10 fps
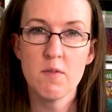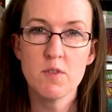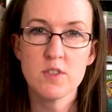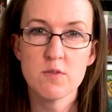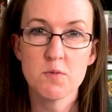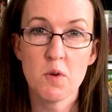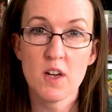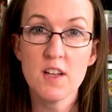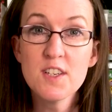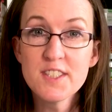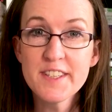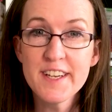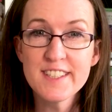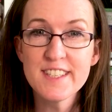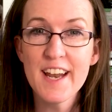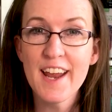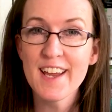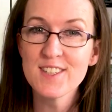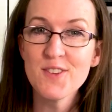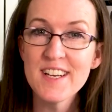I wish there was more color selection, and
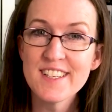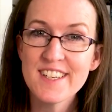guess what?